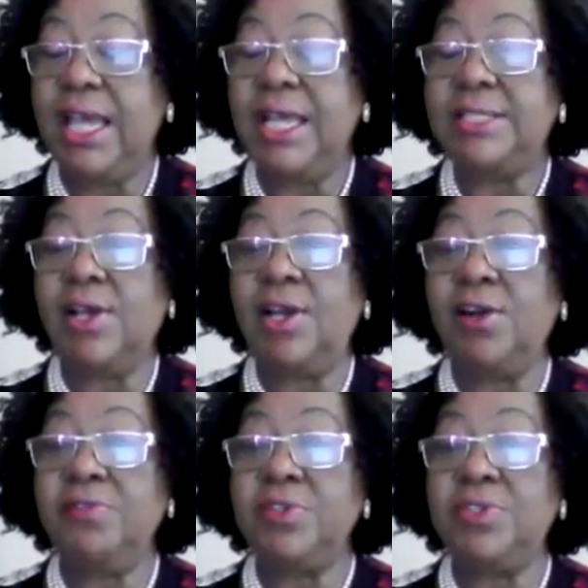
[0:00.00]
So a lot
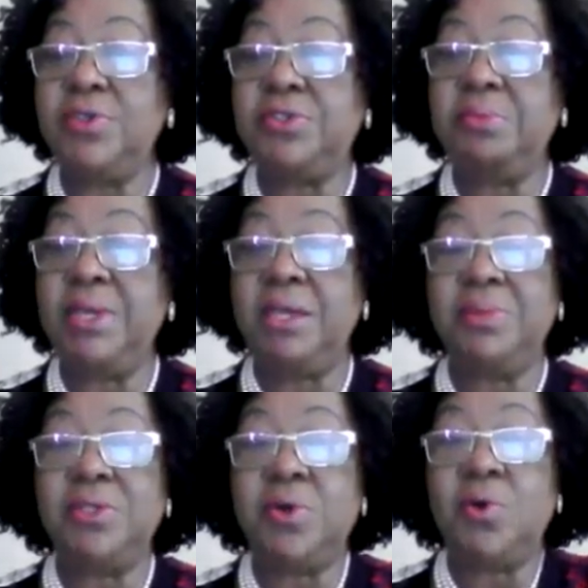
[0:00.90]
of us used to be able
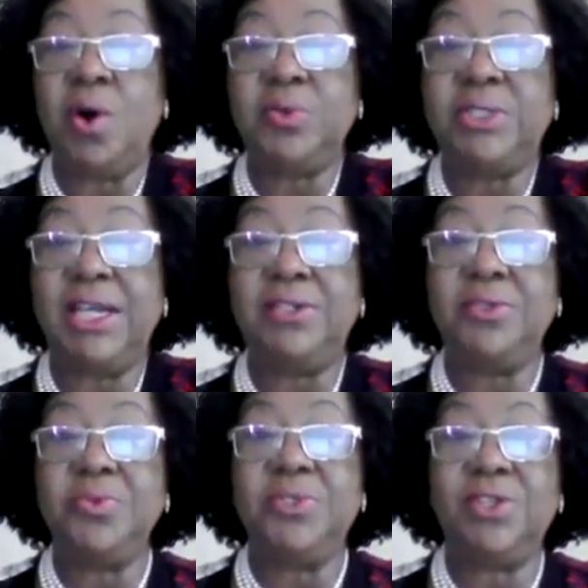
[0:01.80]
to go out and
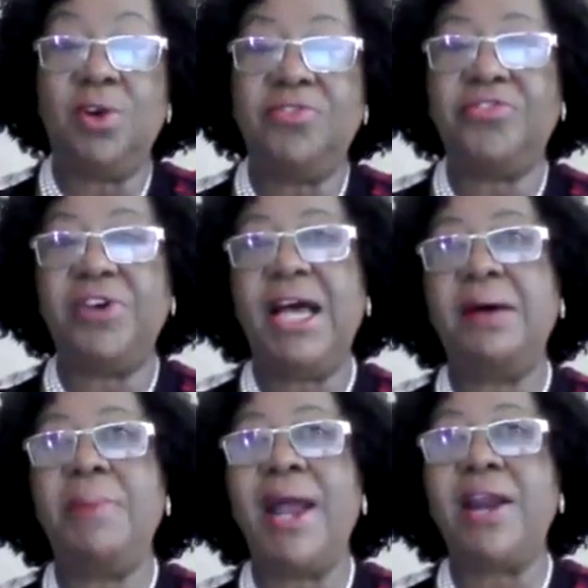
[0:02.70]
do stuff
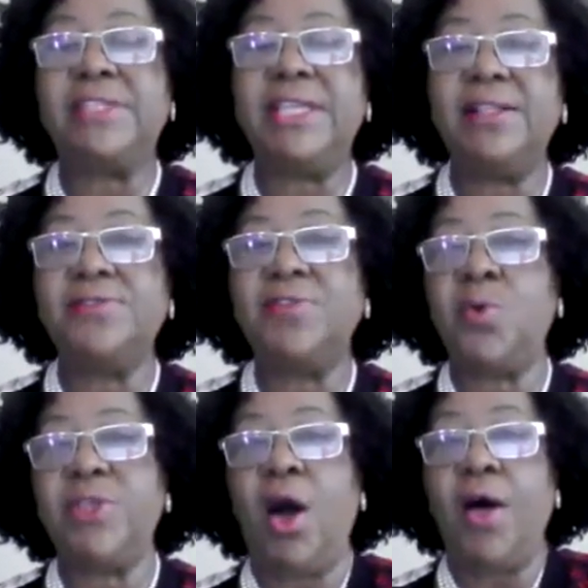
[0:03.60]
by ourselves or
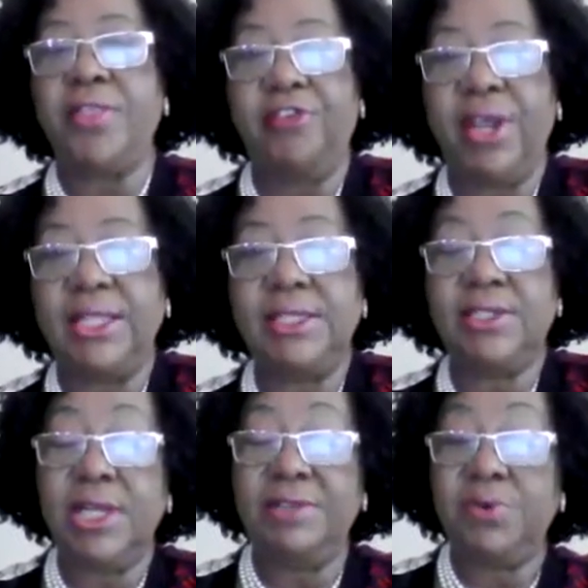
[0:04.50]
with other friends
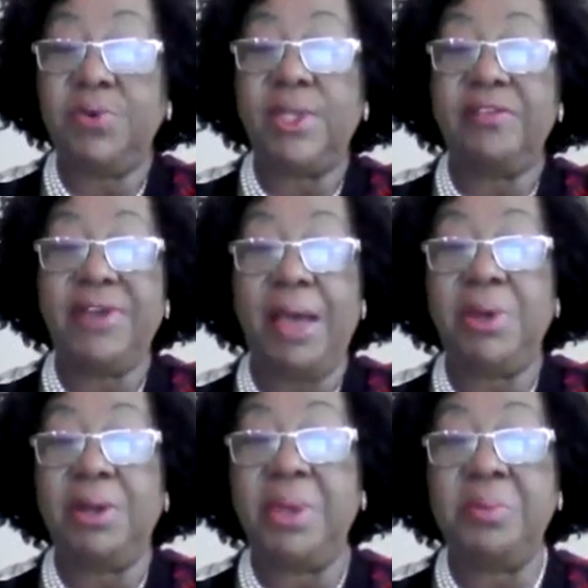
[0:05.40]
or even with our
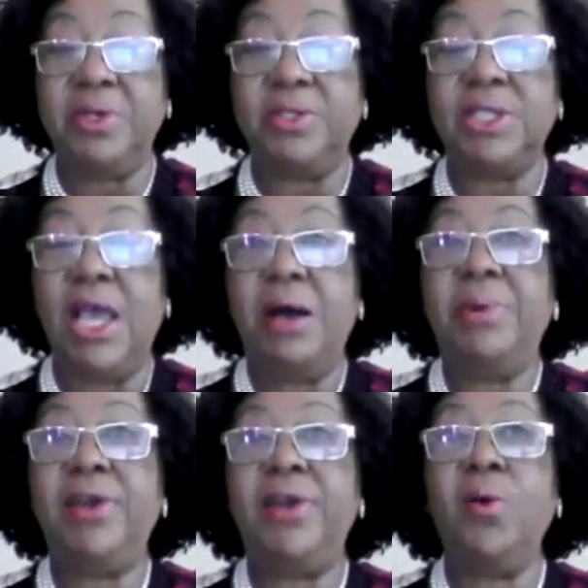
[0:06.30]
family members.
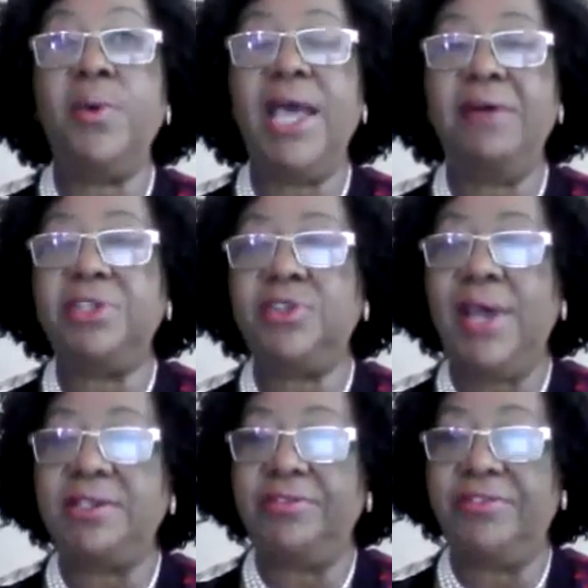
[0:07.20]
But now we have to
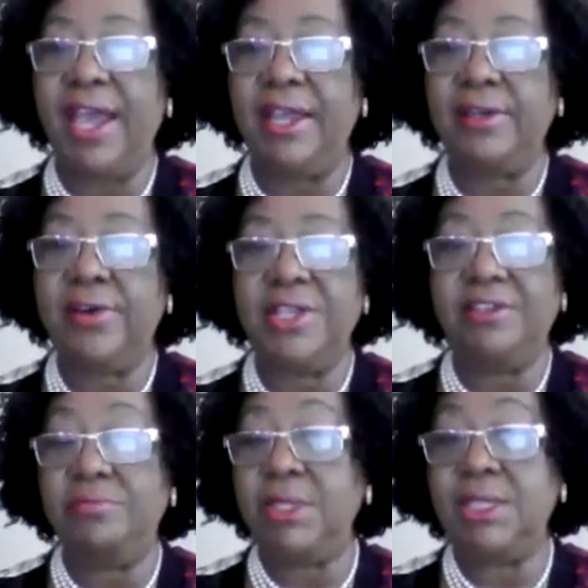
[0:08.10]
try to find
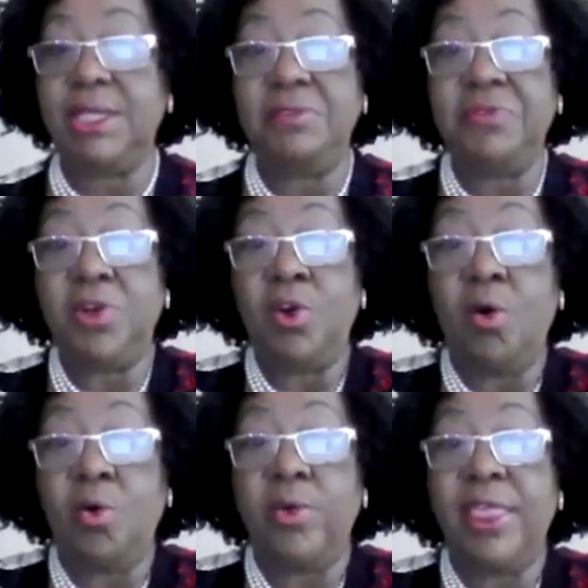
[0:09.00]
creative means, and even
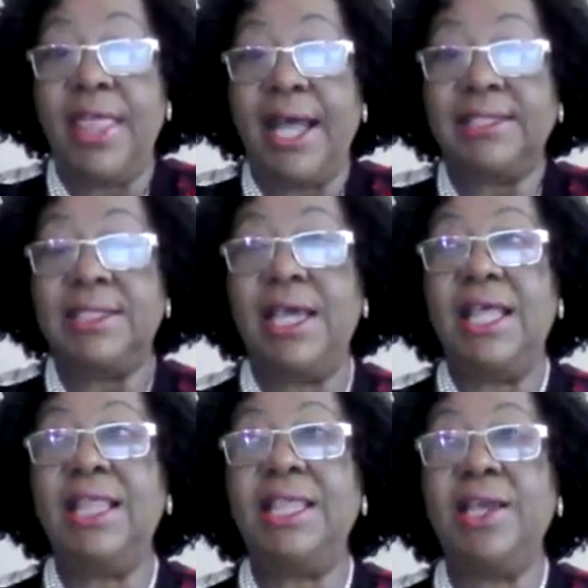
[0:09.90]
know that
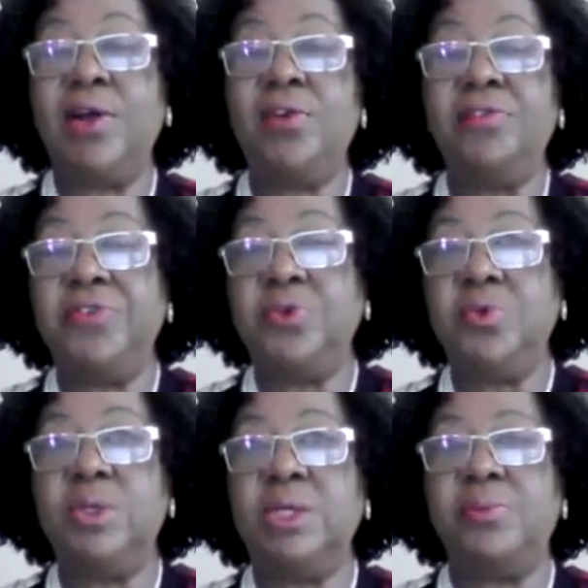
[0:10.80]
the
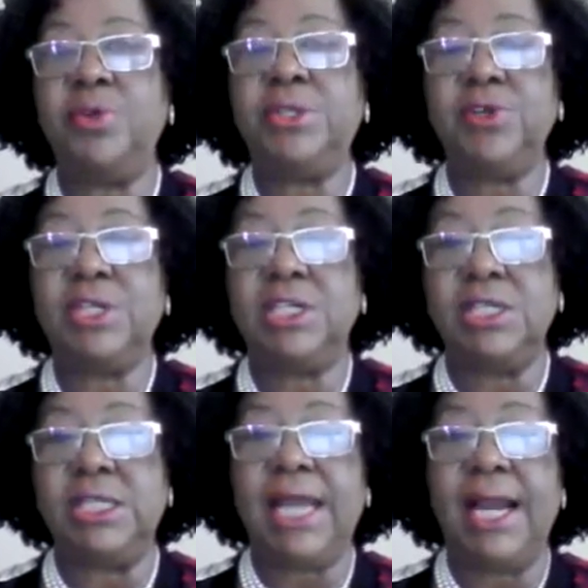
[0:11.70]
curfew
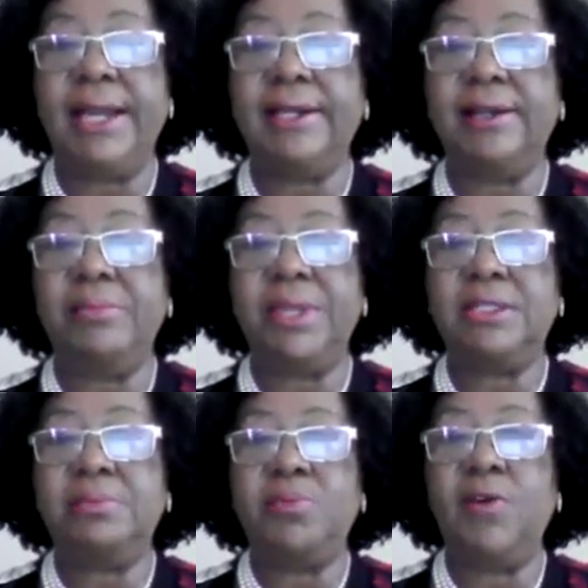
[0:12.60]
restrictions are a little bit
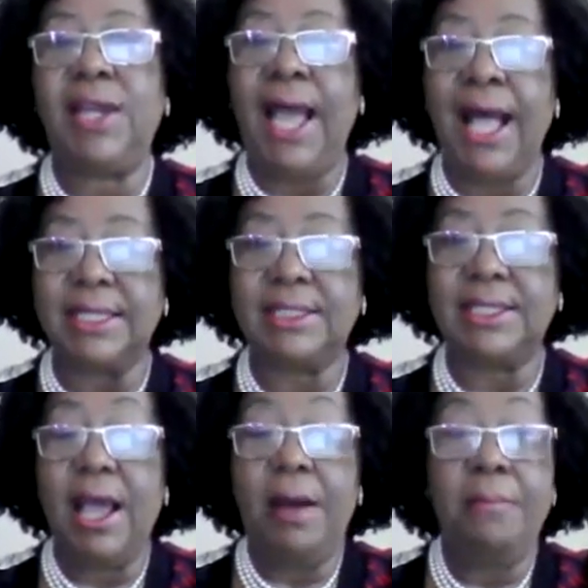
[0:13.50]
more relaxed,
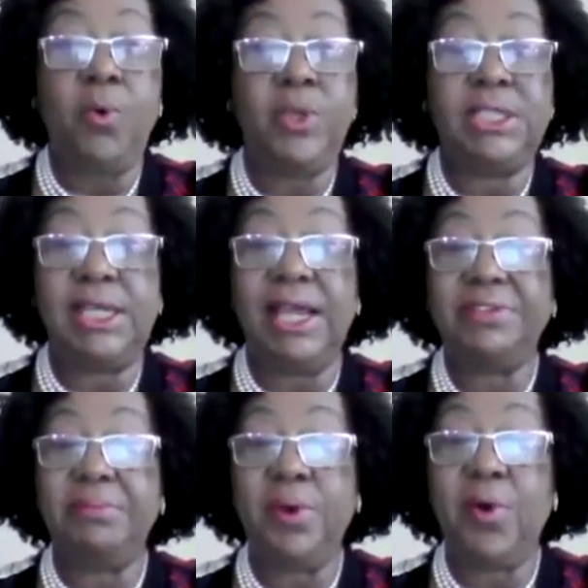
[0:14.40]
but we still have
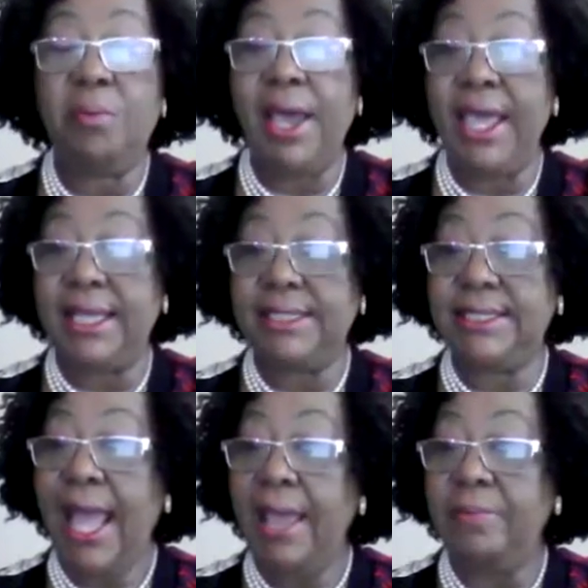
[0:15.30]
to be home by X
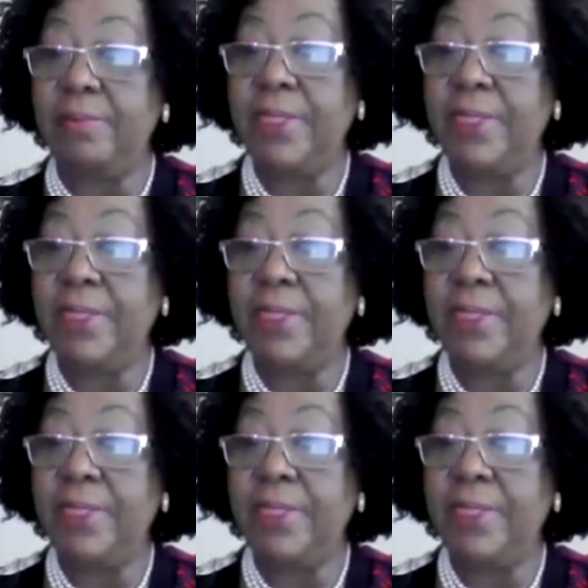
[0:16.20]
time.